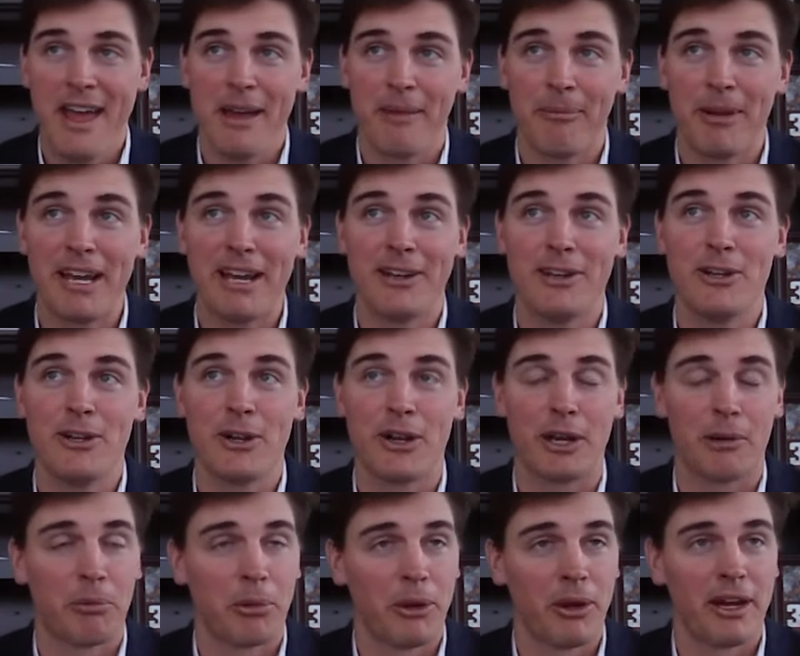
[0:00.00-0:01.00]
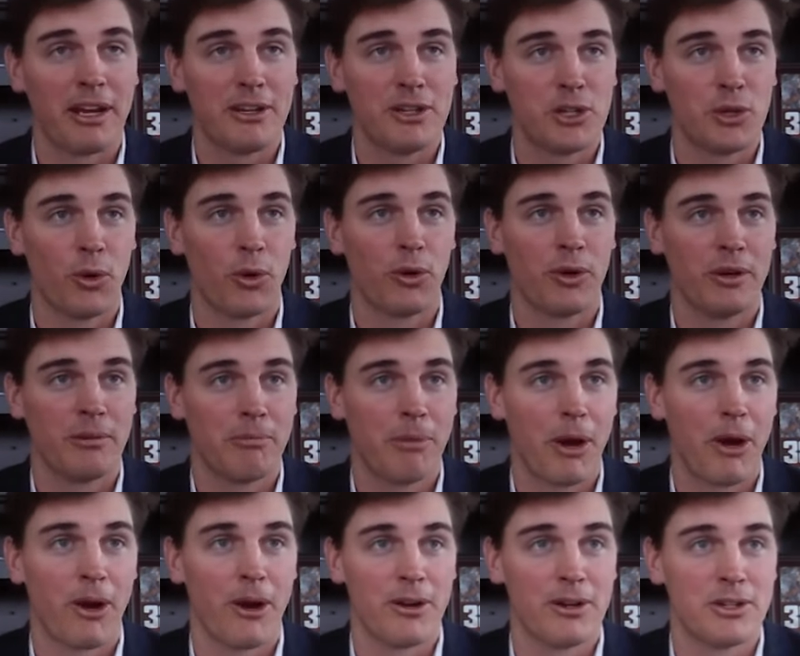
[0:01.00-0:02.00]
me and you could play Jordan
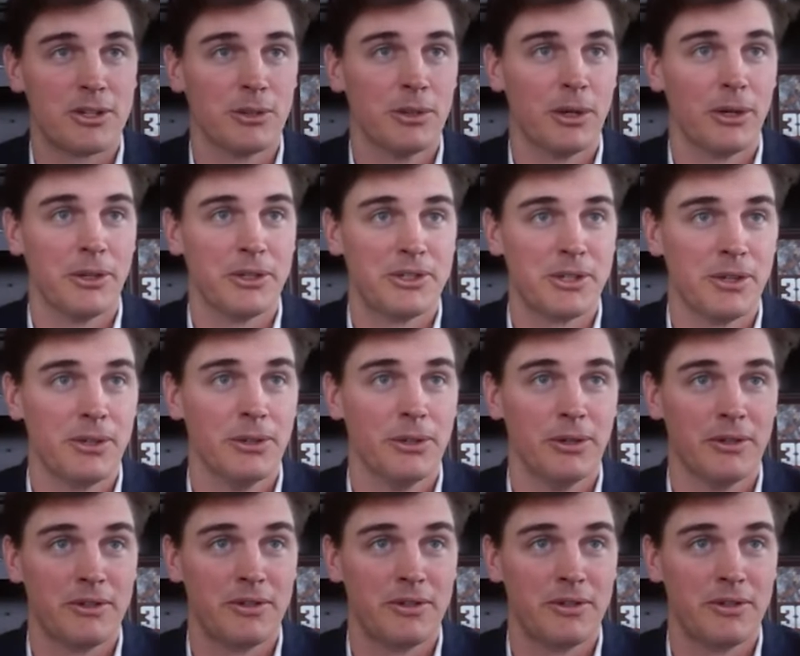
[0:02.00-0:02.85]
Bird two on two.